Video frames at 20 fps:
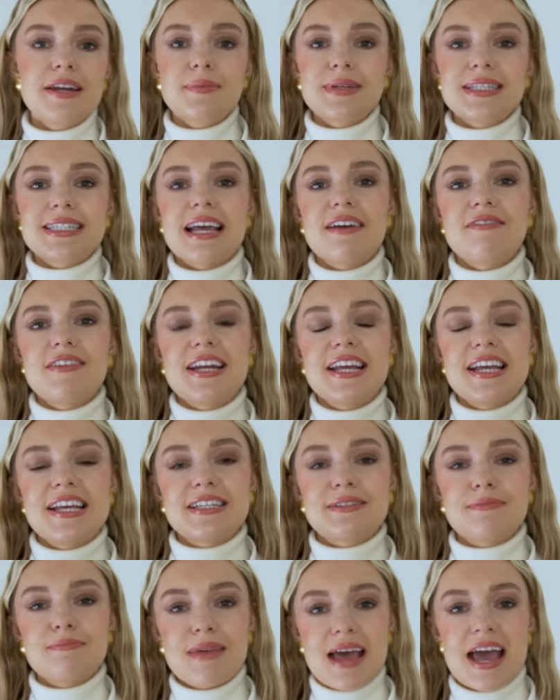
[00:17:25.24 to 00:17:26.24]
number seven
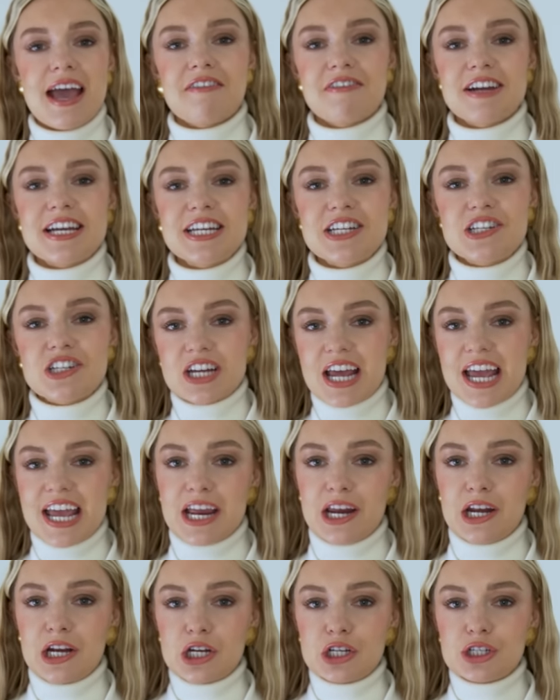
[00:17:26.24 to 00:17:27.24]
is Mary
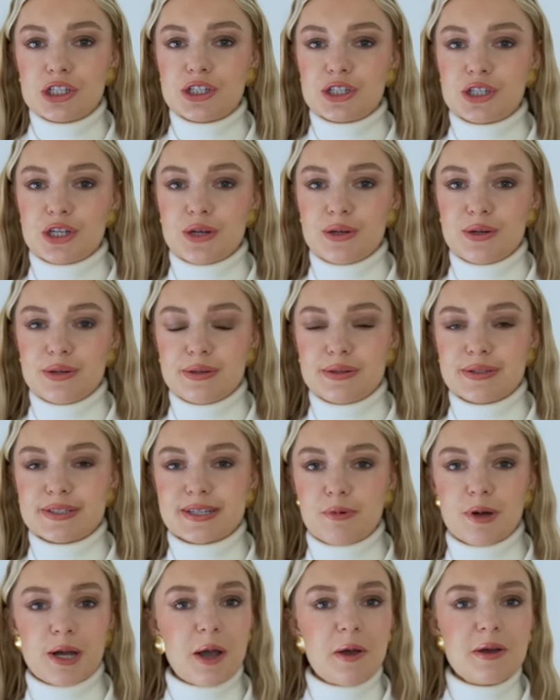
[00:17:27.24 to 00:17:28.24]
Jane
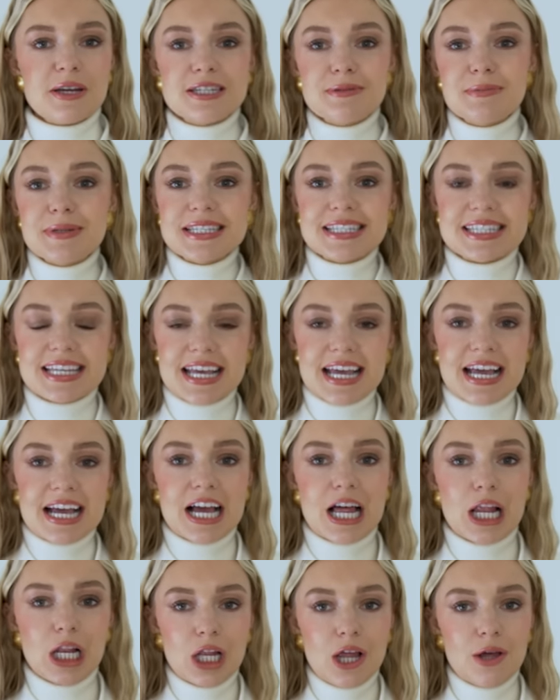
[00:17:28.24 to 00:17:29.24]
shoes. We're going to be seeing
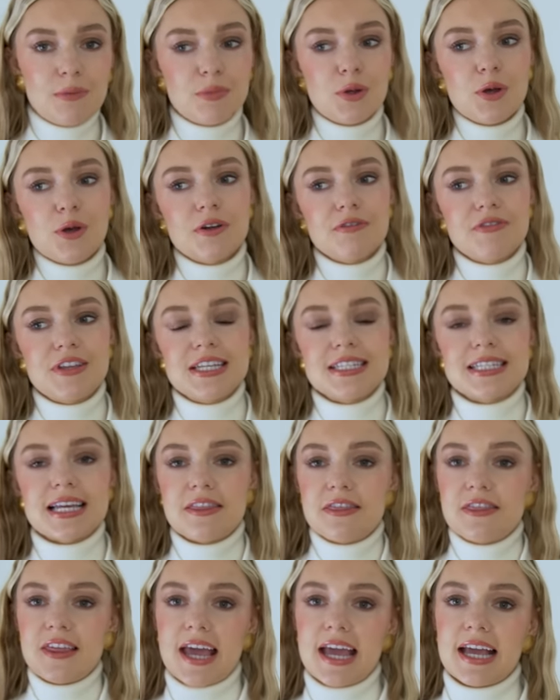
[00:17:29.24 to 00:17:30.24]
a lot more of these, I
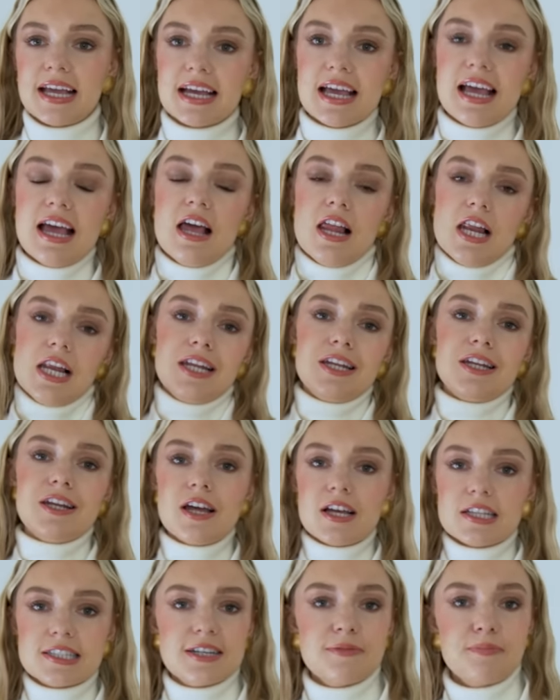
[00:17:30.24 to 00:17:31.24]
think.
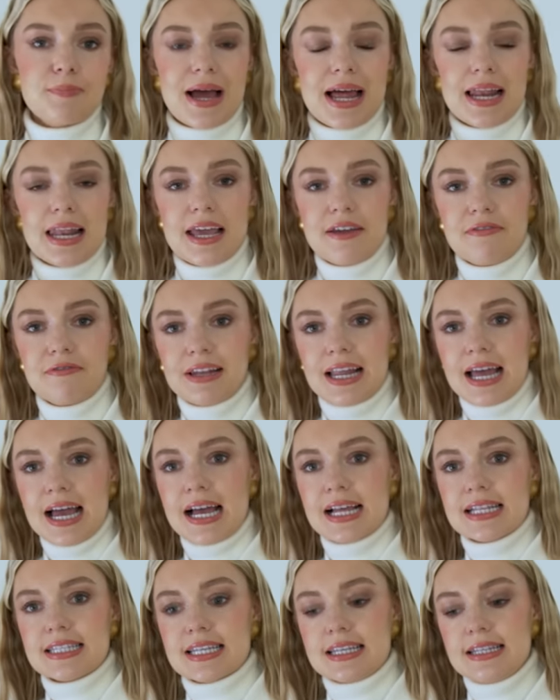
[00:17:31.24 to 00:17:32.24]
Lots of ballet
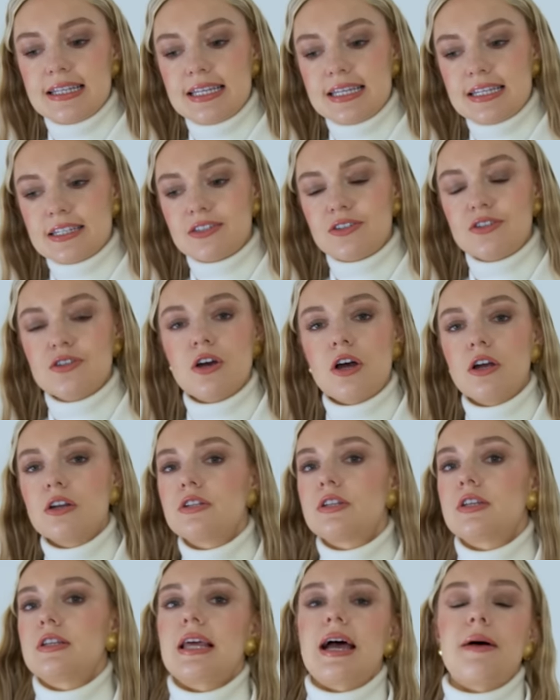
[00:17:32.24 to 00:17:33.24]
flats, and these
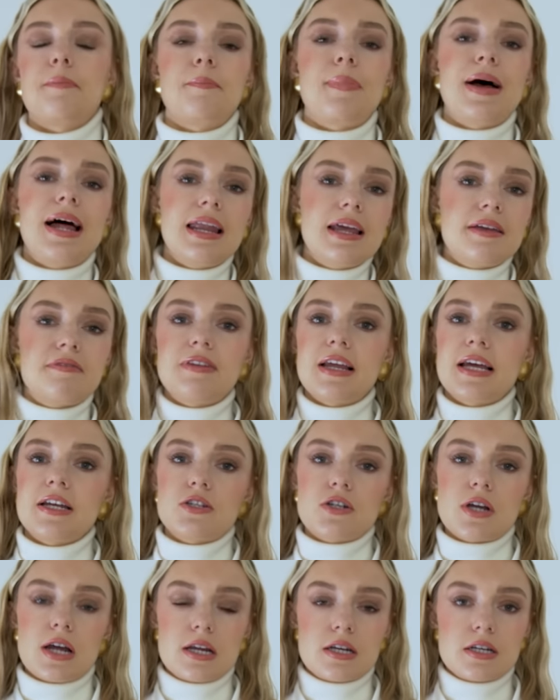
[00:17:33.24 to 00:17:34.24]
nod to that ballet flat
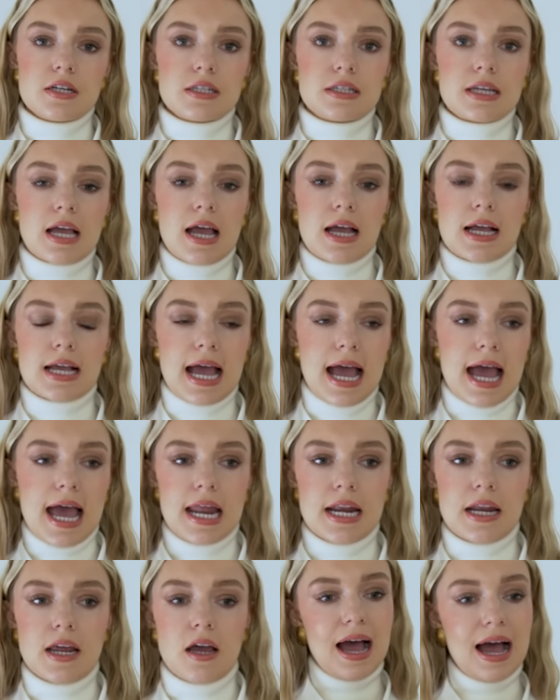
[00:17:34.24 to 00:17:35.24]
trend
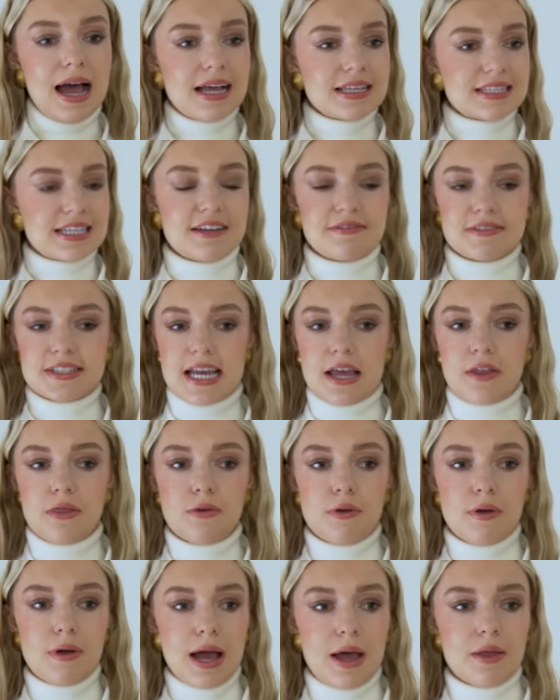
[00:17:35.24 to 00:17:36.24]
again. As I've said
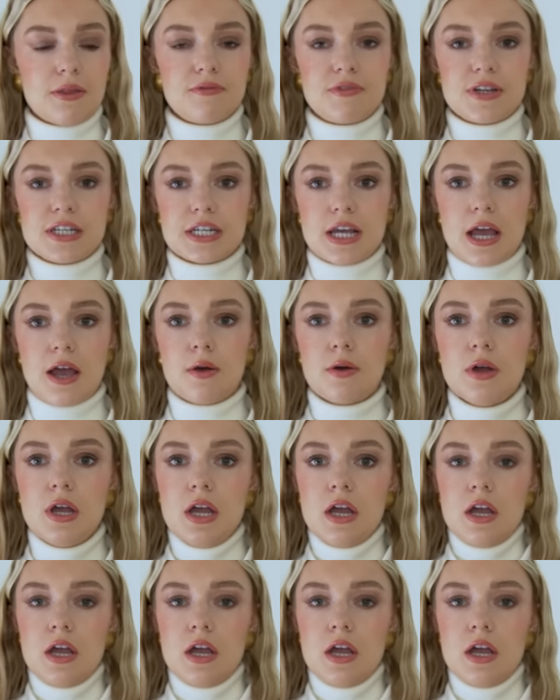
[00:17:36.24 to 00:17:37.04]
throughout the video,